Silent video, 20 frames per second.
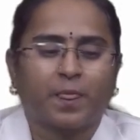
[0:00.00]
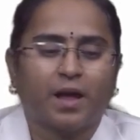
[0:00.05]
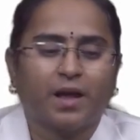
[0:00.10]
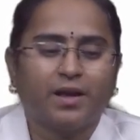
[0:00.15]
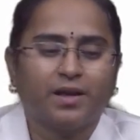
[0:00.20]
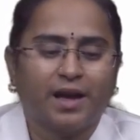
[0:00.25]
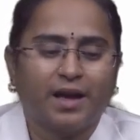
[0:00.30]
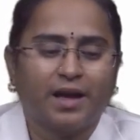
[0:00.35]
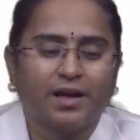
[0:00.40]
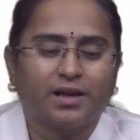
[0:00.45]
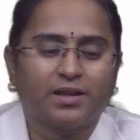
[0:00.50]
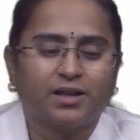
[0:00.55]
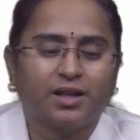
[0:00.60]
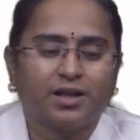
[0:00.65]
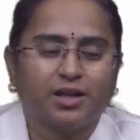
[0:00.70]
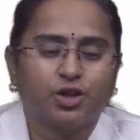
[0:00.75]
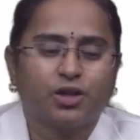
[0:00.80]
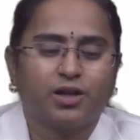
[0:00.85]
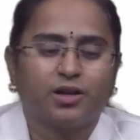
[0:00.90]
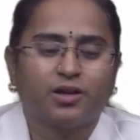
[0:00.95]
And
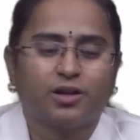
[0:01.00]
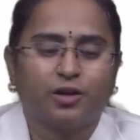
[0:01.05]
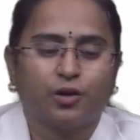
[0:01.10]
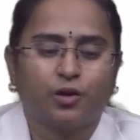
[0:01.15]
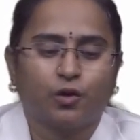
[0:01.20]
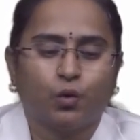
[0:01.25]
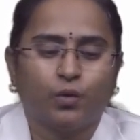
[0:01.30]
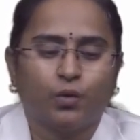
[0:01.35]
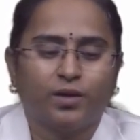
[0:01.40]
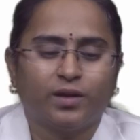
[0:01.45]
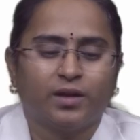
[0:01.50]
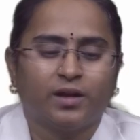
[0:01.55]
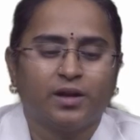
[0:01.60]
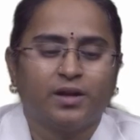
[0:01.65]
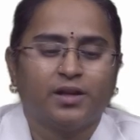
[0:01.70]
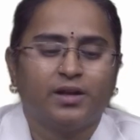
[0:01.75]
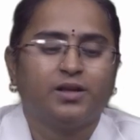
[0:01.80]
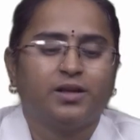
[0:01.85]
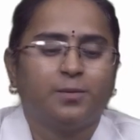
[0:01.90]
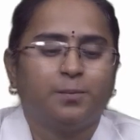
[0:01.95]
characteristic includes
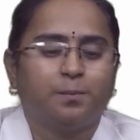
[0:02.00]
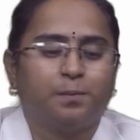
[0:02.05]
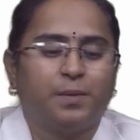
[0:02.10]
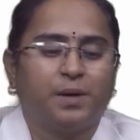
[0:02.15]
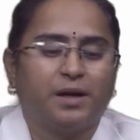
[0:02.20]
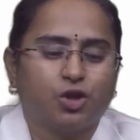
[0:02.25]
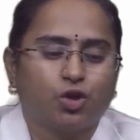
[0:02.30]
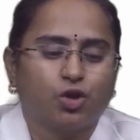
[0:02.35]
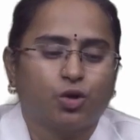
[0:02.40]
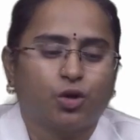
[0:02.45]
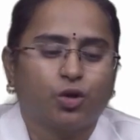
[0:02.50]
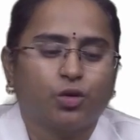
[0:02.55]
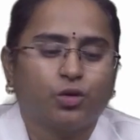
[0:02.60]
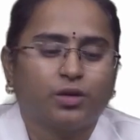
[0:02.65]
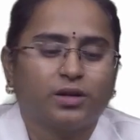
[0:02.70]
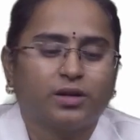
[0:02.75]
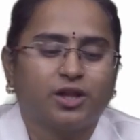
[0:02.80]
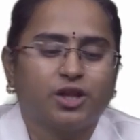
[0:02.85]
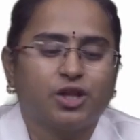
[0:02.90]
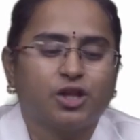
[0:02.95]
here punched
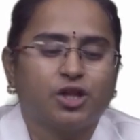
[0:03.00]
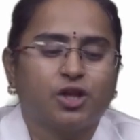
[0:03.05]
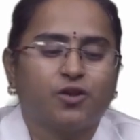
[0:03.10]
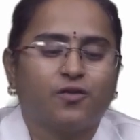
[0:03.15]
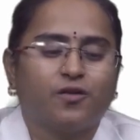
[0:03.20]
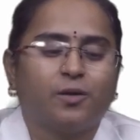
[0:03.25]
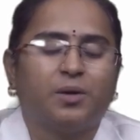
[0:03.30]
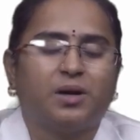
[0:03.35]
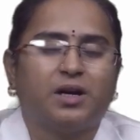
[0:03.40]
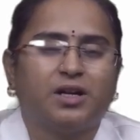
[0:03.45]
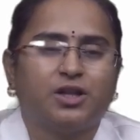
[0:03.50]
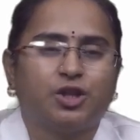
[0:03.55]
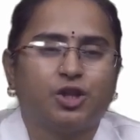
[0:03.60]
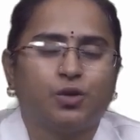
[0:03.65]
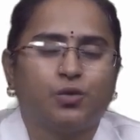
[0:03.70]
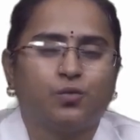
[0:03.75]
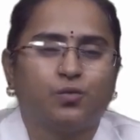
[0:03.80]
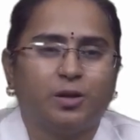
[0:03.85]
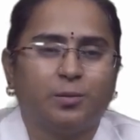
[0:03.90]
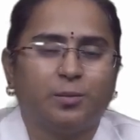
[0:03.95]
out gingival
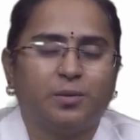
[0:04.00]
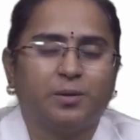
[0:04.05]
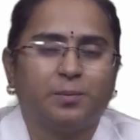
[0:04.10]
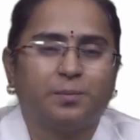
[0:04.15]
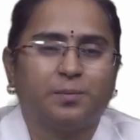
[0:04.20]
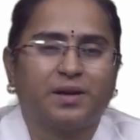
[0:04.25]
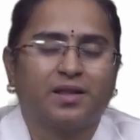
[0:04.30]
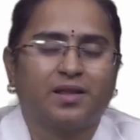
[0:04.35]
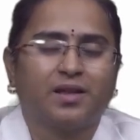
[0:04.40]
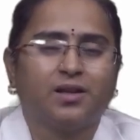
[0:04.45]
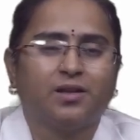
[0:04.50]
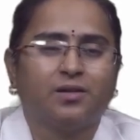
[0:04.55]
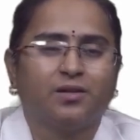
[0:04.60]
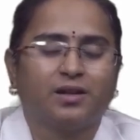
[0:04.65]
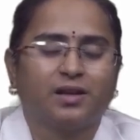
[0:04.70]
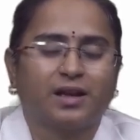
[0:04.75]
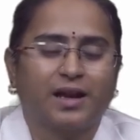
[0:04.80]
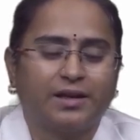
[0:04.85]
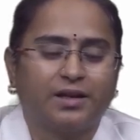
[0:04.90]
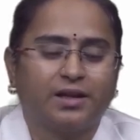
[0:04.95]
margin will be present,
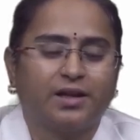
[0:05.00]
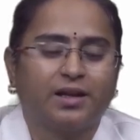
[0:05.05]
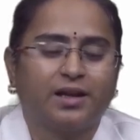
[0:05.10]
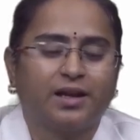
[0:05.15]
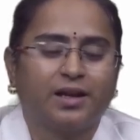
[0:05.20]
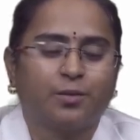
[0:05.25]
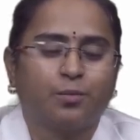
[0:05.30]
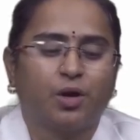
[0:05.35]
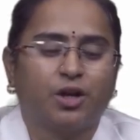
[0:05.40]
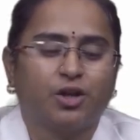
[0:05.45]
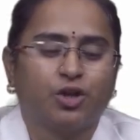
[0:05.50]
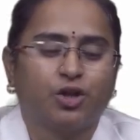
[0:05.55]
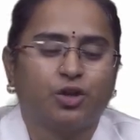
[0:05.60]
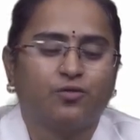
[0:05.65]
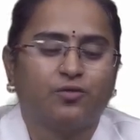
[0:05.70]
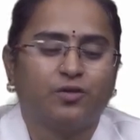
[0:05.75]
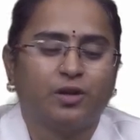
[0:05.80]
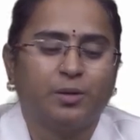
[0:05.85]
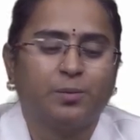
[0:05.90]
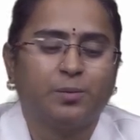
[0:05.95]
crater like
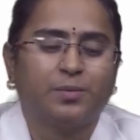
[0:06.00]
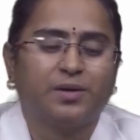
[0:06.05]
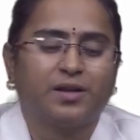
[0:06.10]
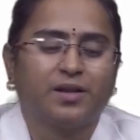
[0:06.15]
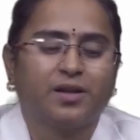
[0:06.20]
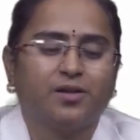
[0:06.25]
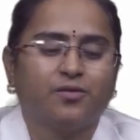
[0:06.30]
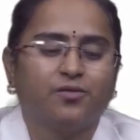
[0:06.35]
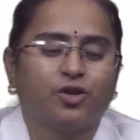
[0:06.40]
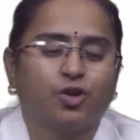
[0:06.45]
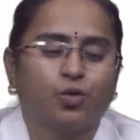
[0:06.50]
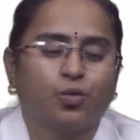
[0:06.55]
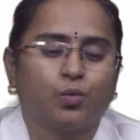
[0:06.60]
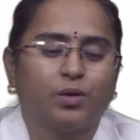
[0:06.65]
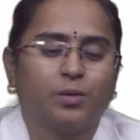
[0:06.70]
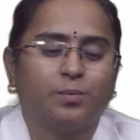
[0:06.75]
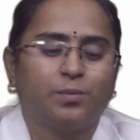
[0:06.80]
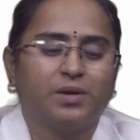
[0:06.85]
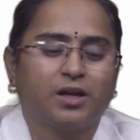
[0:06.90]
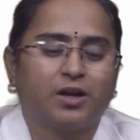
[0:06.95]
margin will be present, which
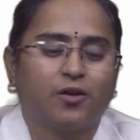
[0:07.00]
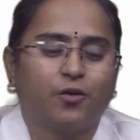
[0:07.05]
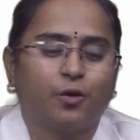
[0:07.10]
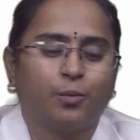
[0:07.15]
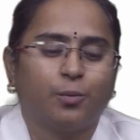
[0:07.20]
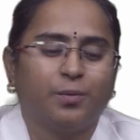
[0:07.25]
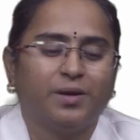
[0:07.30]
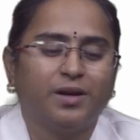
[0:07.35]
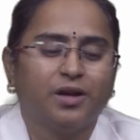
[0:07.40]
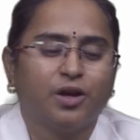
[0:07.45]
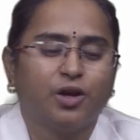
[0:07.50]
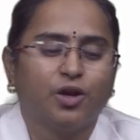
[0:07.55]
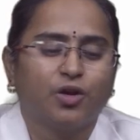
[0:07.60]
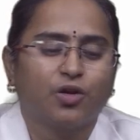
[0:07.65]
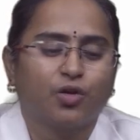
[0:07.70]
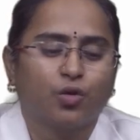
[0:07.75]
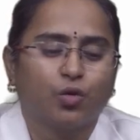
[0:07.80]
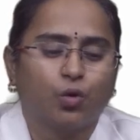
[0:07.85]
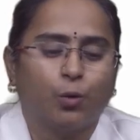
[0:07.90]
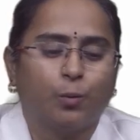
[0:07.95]
will be covered by
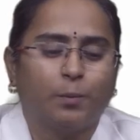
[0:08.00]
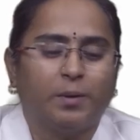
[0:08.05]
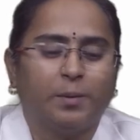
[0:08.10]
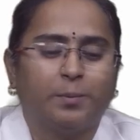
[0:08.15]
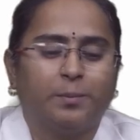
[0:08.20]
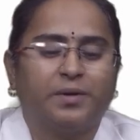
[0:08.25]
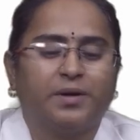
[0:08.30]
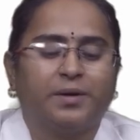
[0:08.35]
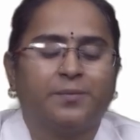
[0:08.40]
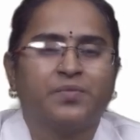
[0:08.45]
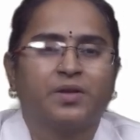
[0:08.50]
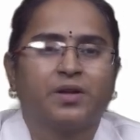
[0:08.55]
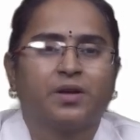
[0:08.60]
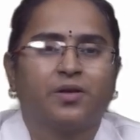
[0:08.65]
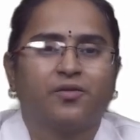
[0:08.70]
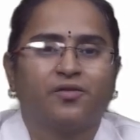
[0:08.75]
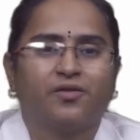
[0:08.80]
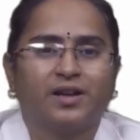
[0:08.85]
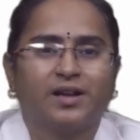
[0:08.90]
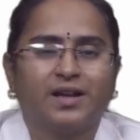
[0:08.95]
pseudomembrane.
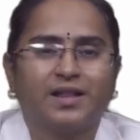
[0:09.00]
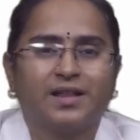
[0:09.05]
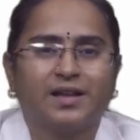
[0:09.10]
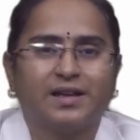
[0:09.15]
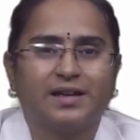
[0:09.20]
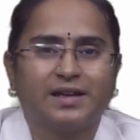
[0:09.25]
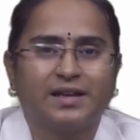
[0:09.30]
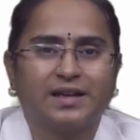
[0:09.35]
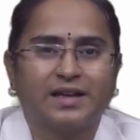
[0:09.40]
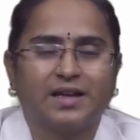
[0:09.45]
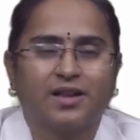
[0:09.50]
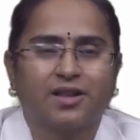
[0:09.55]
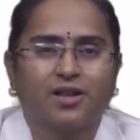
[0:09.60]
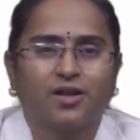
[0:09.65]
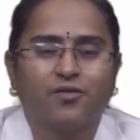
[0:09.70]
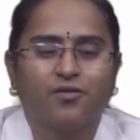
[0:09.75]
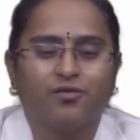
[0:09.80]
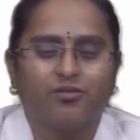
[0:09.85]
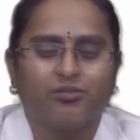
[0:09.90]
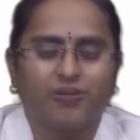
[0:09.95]
Whereas in
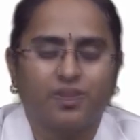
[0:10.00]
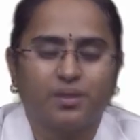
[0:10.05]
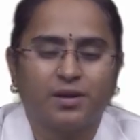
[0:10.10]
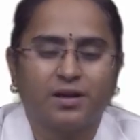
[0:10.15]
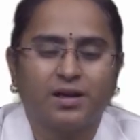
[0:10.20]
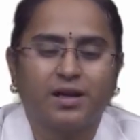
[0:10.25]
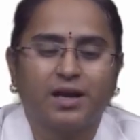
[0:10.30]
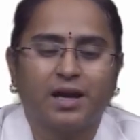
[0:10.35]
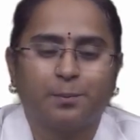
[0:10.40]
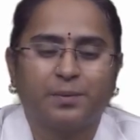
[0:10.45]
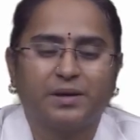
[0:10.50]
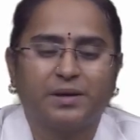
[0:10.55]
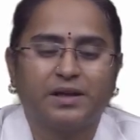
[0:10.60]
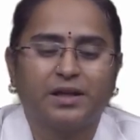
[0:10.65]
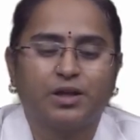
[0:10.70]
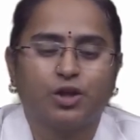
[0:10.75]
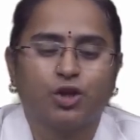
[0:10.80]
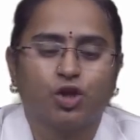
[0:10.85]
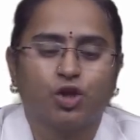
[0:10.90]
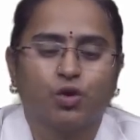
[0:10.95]
case of primary
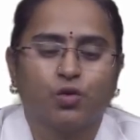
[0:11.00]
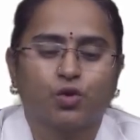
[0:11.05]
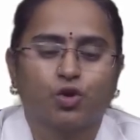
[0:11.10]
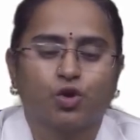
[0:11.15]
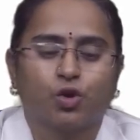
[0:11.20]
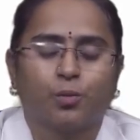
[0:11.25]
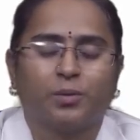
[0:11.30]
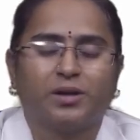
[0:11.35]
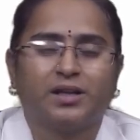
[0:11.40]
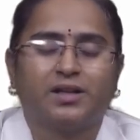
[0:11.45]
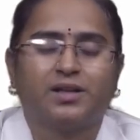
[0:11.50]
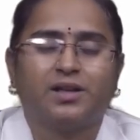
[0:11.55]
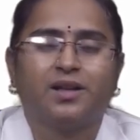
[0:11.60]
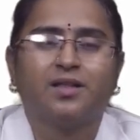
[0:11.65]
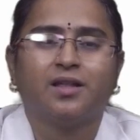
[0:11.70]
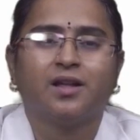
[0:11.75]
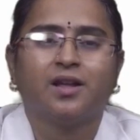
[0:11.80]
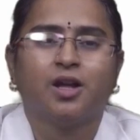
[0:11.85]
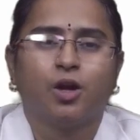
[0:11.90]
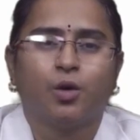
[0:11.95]
herpetic
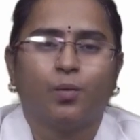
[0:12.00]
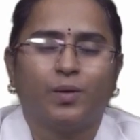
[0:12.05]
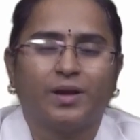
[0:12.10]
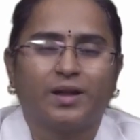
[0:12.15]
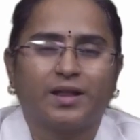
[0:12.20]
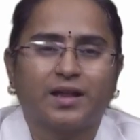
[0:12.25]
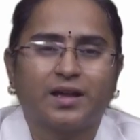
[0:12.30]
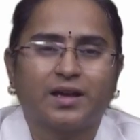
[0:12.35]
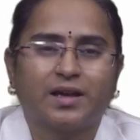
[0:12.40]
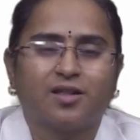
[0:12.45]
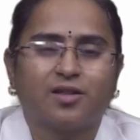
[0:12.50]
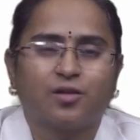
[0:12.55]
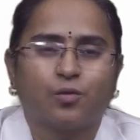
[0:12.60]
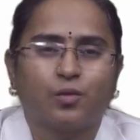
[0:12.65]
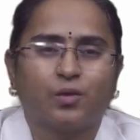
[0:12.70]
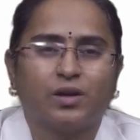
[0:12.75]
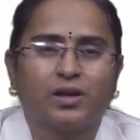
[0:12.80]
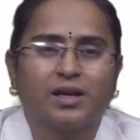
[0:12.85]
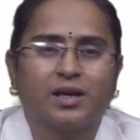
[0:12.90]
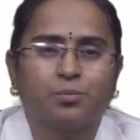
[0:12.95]
gingivostomatitis,
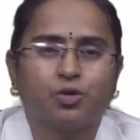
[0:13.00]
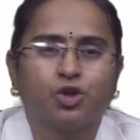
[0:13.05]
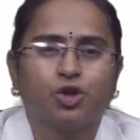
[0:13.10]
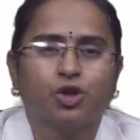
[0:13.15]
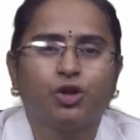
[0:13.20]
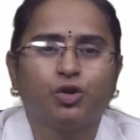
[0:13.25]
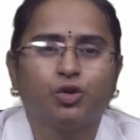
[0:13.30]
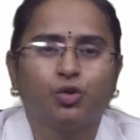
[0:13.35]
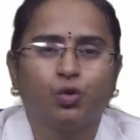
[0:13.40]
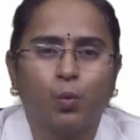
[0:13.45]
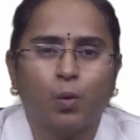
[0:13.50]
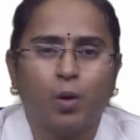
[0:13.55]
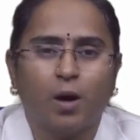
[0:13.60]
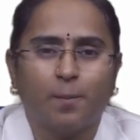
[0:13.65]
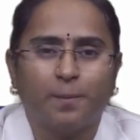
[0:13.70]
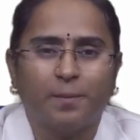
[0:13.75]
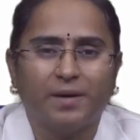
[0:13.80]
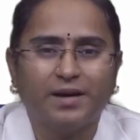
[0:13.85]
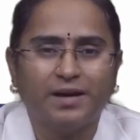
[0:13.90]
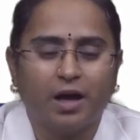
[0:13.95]
vesicles will rupture to
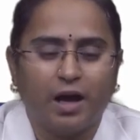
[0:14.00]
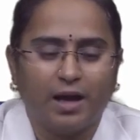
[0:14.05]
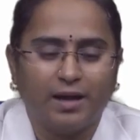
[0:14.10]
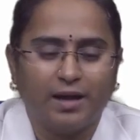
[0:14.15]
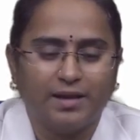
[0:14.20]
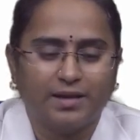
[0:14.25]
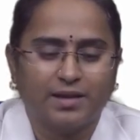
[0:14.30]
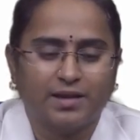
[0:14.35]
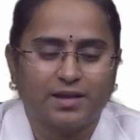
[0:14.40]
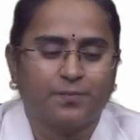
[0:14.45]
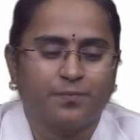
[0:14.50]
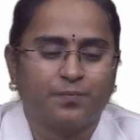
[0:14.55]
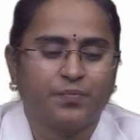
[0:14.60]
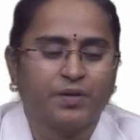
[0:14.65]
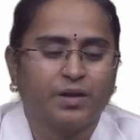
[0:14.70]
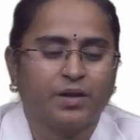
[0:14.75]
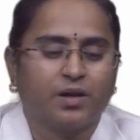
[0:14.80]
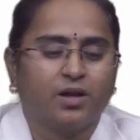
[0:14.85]
form an ulcer.